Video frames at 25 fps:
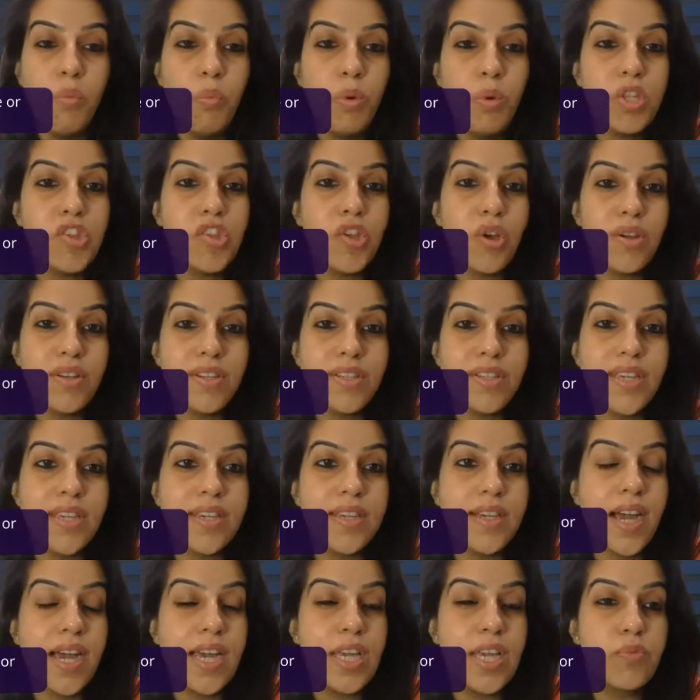What's your
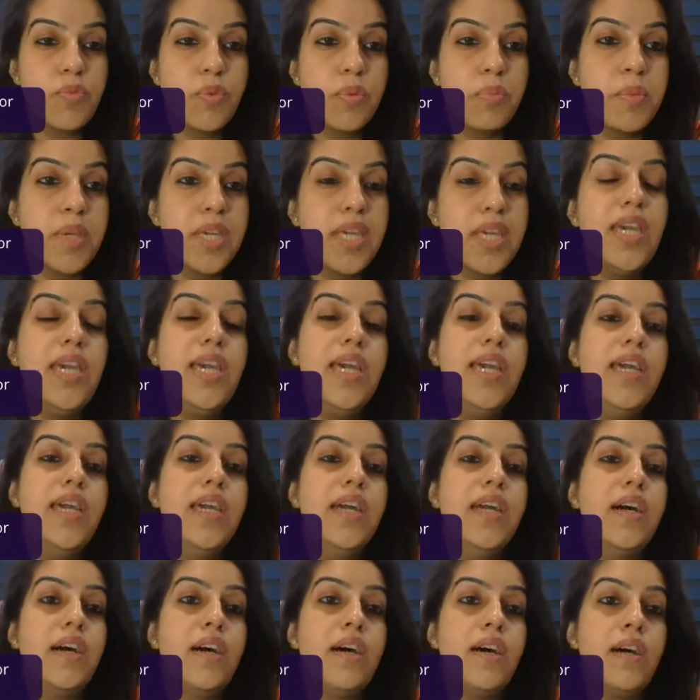take, guys? For me,
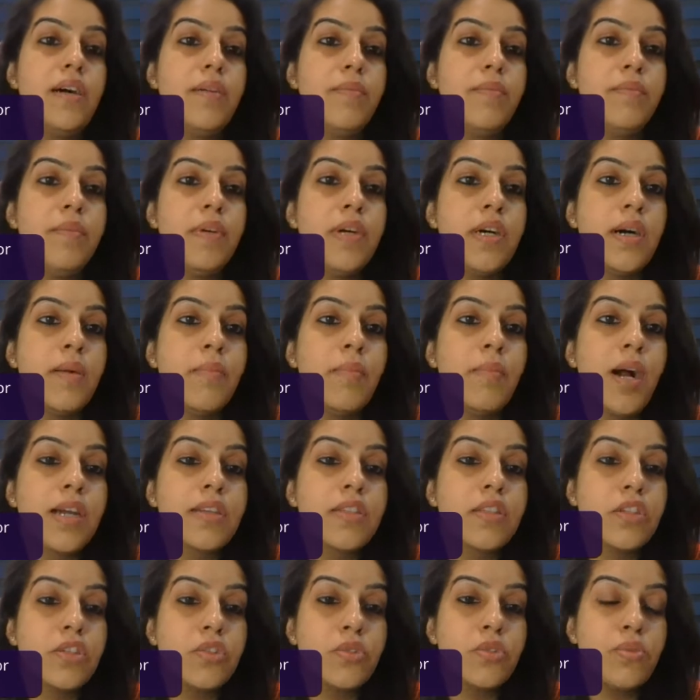
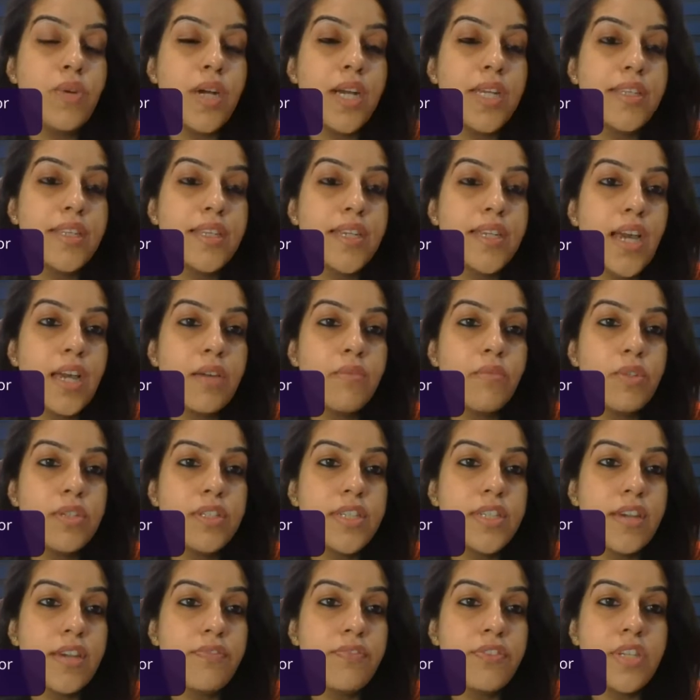among the two, I think I
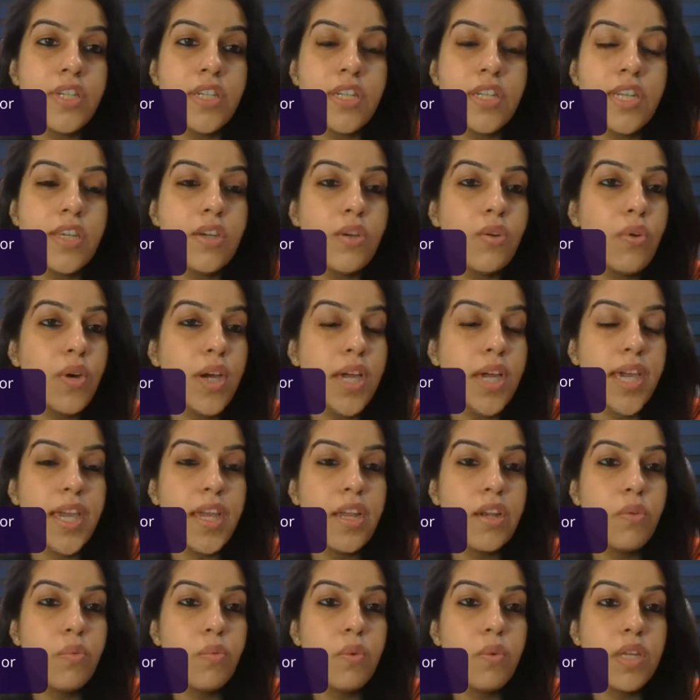would definitely go
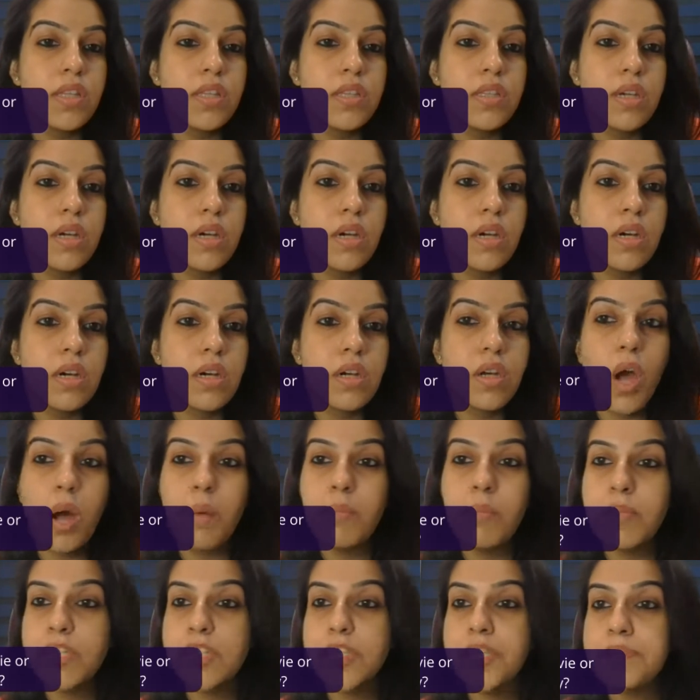ahead with
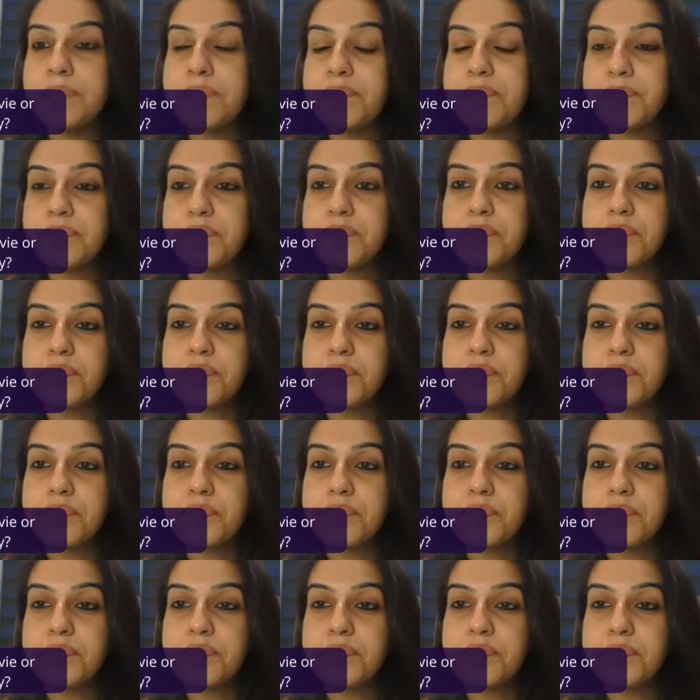comedy.